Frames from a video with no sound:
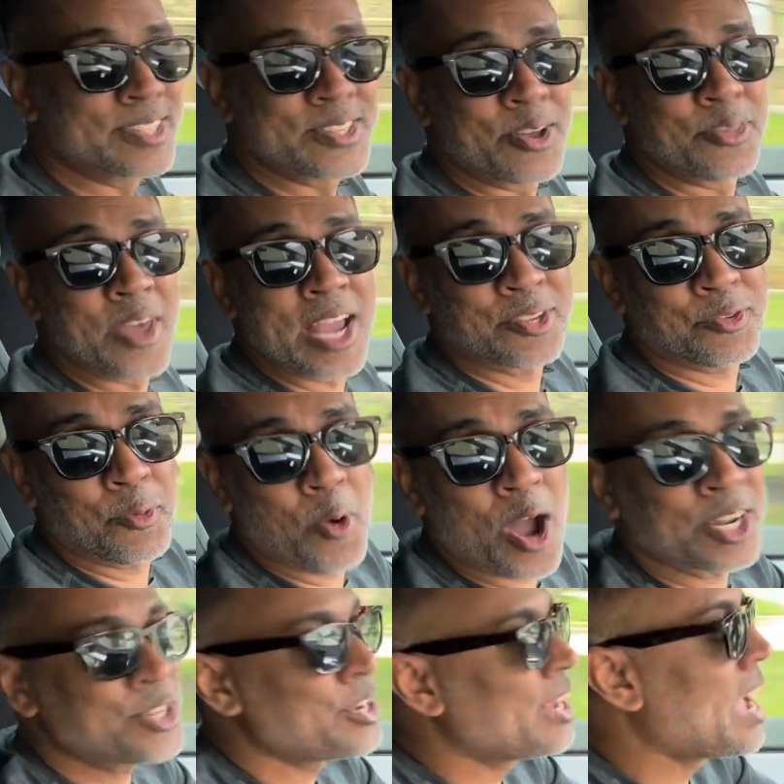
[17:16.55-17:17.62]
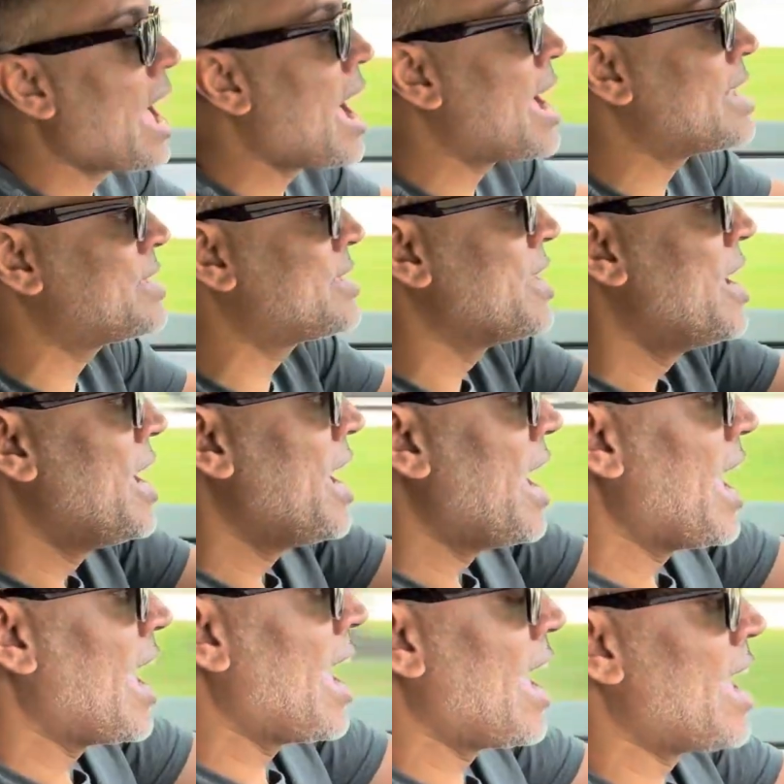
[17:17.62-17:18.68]
So thanks for watching, guys,
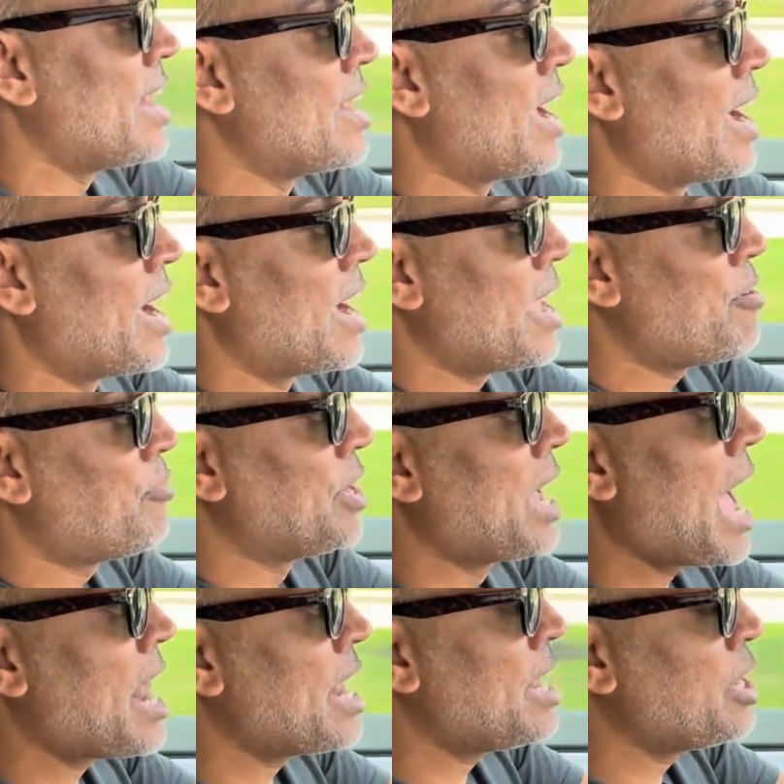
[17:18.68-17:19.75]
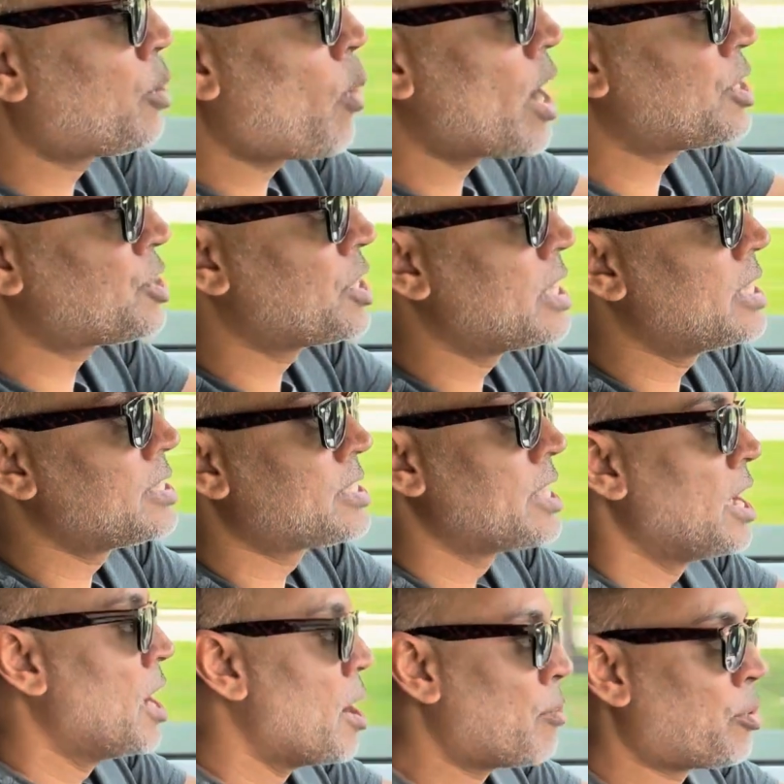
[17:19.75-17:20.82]
and if you got any questions,
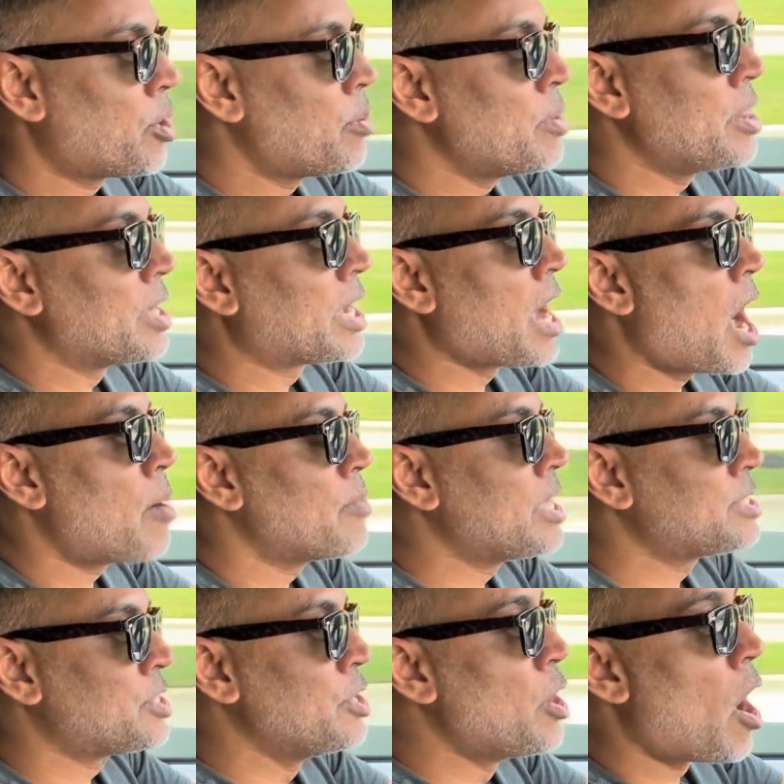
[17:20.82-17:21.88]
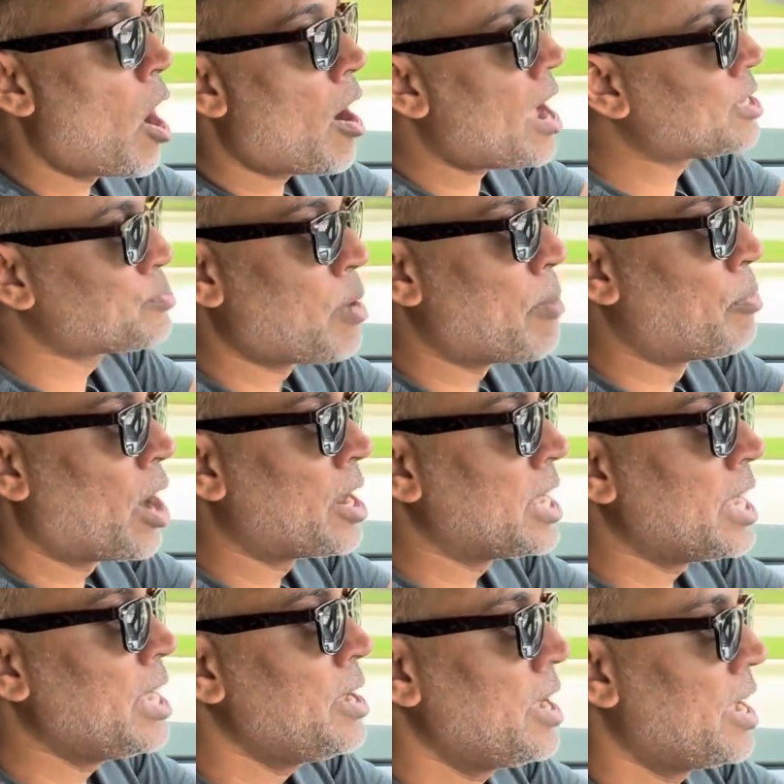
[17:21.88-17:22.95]
put them in the comments. You know, I'll ask my buddy,